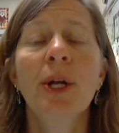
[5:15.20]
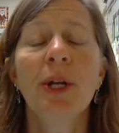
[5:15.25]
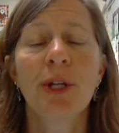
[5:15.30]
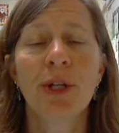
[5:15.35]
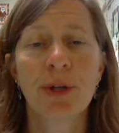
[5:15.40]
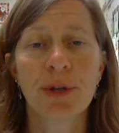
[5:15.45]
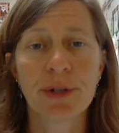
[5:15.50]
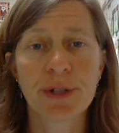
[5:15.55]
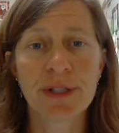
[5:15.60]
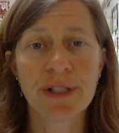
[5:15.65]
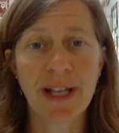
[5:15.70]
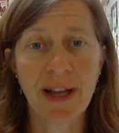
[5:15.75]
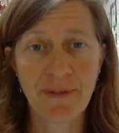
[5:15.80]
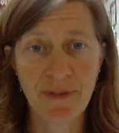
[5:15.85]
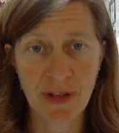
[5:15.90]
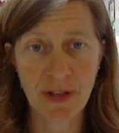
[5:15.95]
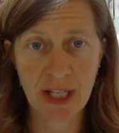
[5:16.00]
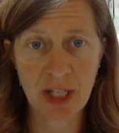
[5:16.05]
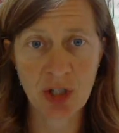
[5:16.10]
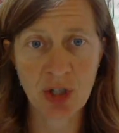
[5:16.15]
your
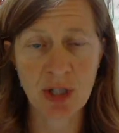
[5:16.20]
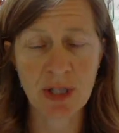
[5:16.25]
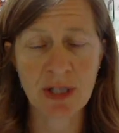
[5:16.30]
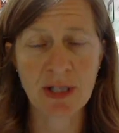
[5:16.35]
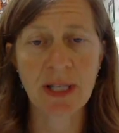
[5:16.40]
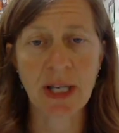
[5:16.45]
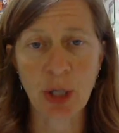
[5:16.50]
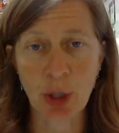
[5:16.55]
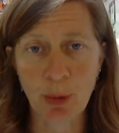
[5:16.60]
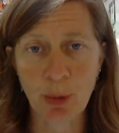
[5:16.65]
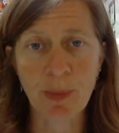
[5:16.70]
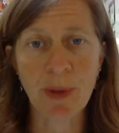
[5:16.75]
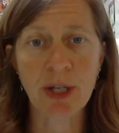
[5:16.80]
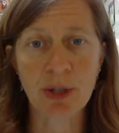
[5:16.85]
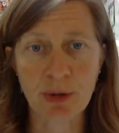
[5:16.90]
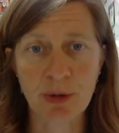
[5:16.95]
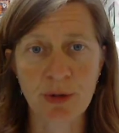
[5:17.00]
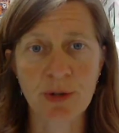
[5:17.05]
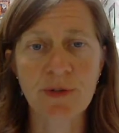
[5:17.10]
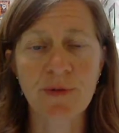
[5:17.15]
definitions and your
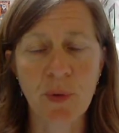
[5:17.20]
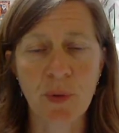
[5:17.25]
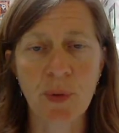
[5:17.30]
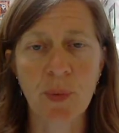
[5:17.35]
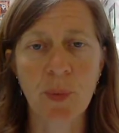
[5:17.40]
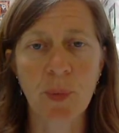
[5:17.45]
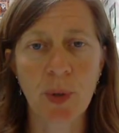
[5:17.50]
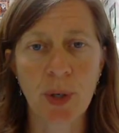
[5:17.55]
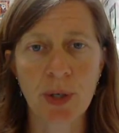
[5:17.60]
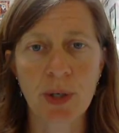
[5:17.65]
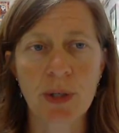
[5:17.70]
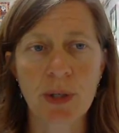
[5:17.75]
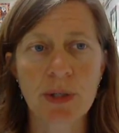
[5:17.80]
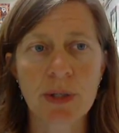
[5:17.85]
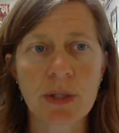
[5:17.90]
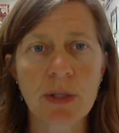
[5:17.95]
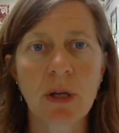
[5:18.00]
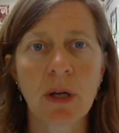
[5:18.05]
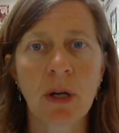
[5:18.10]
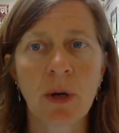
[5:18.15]
pictures for the
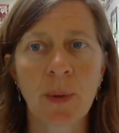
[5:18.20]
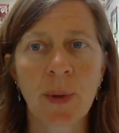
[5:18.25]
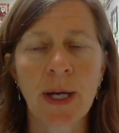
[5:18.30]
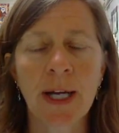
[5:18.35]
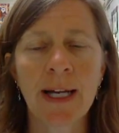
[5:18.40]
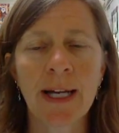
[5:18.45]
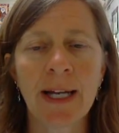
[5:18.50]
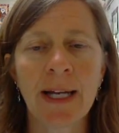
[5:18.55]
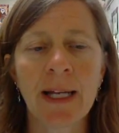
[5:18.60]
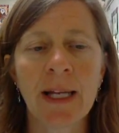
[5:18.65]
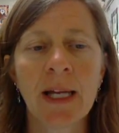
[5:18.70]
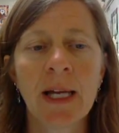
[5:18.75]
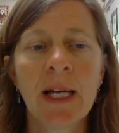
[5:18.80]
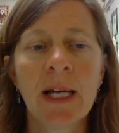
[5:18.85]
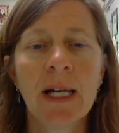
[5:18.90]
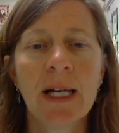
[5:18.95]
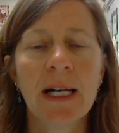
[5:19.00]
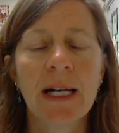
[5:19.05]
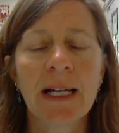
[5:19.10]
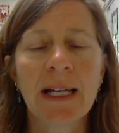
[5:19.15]
words. Okay.
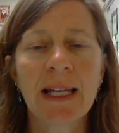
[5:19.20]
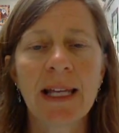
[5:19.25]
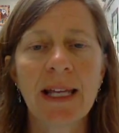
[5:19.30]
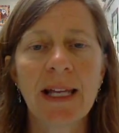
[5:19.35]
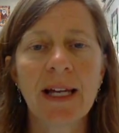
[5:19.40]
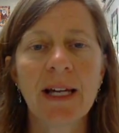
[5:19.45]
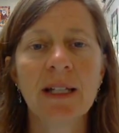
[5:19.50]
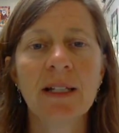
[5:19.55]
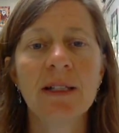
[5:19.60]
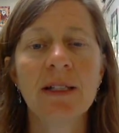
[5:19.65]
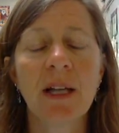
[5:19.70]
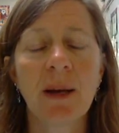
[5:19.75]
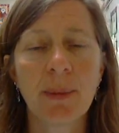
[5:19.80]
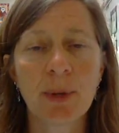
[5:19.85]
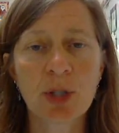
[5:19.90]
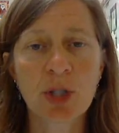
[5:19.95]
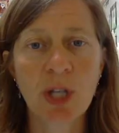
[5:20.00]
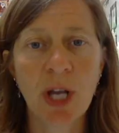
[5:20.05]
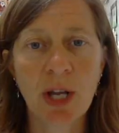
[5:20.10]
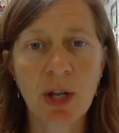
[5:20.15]
Again,
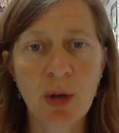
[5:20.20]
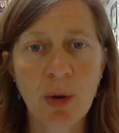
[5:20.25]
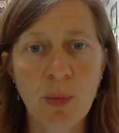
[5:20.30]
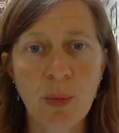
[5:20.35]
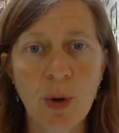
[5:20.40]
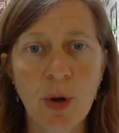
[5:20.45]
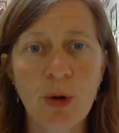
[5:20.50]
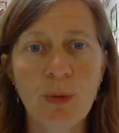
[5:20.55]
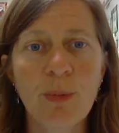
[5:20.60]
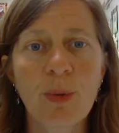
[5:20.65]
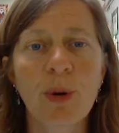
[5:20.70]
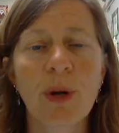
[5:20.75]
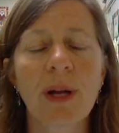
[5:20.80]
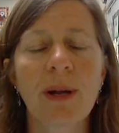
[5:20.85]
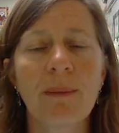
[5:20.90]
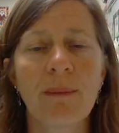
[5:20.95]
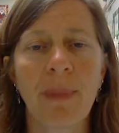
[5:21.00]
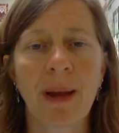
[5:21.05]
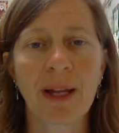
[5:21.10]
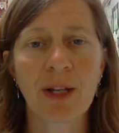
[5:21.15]
double check your
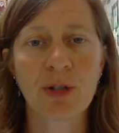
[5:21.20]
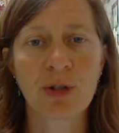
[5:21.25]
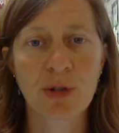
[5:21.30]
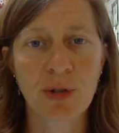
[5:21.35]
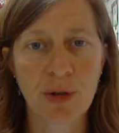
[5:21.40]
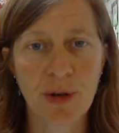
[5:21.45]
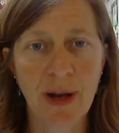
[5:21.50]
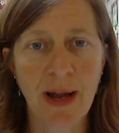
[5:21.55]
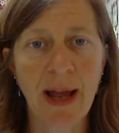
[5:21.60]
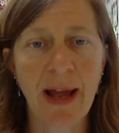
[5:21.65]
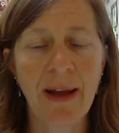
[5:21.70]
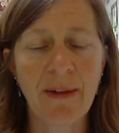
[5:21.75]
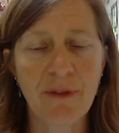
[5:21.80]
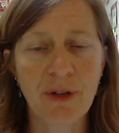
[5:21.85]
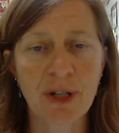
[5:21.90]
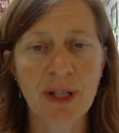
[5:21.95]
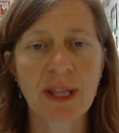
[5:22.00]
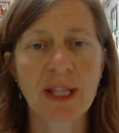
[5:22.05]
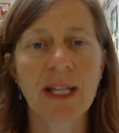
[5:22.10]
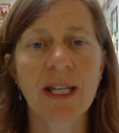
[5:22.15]
rubric, make sure
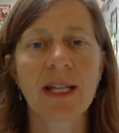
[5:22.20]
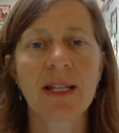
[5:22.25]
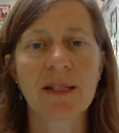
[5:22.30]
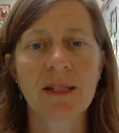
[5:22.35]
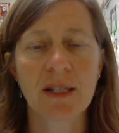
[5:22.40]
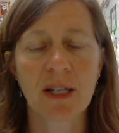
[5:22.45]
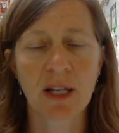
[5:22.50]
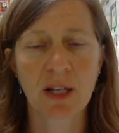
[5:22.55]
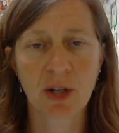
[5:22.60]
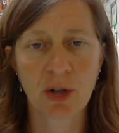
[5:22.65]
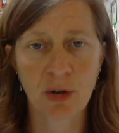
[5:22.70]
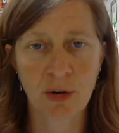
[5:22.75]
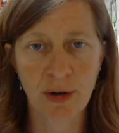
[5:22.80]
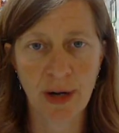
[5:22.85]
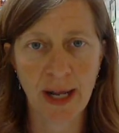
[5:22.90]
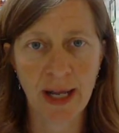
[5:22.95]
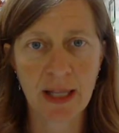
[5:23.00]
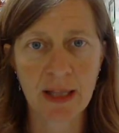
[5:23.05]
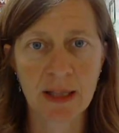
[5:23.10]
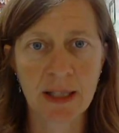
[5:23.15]
everything is done
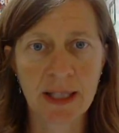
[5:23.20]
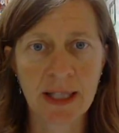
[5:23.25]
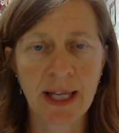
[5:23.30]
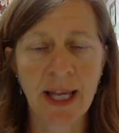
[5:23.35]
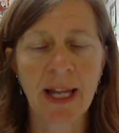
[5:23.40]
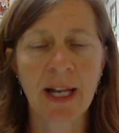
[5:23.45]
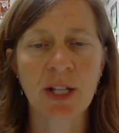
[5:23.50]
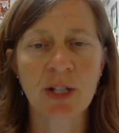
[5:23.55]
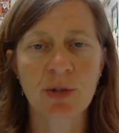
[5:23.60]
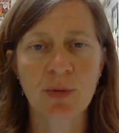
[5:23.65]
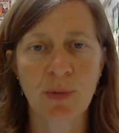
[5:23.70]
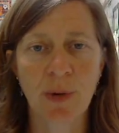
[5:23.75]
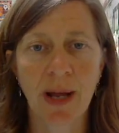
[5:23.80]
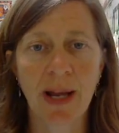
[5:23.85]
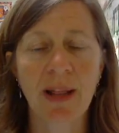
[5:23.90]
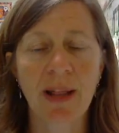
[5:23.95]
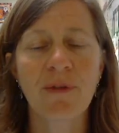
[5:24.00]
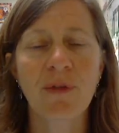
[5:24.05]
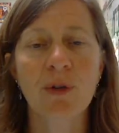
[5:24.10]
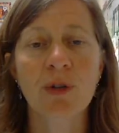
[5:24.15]
correctly and it's
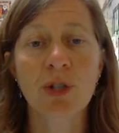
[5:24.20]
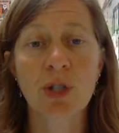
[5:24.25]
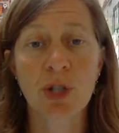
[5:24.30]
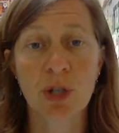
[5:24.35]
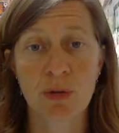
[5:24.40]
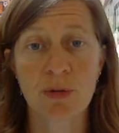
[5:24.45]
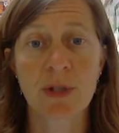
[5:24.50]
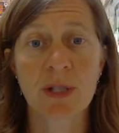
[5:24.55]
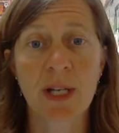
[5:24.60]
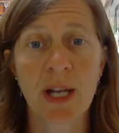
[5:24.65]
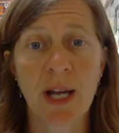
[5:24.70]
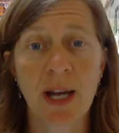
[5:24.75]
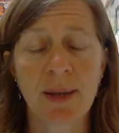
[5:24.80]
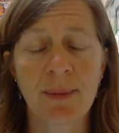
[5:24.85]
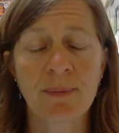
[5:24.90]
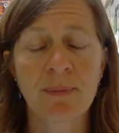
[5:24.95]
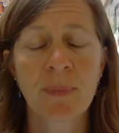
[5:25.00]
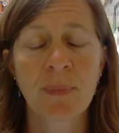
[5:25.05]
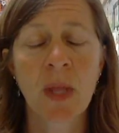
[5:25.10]
ready for Tuesday.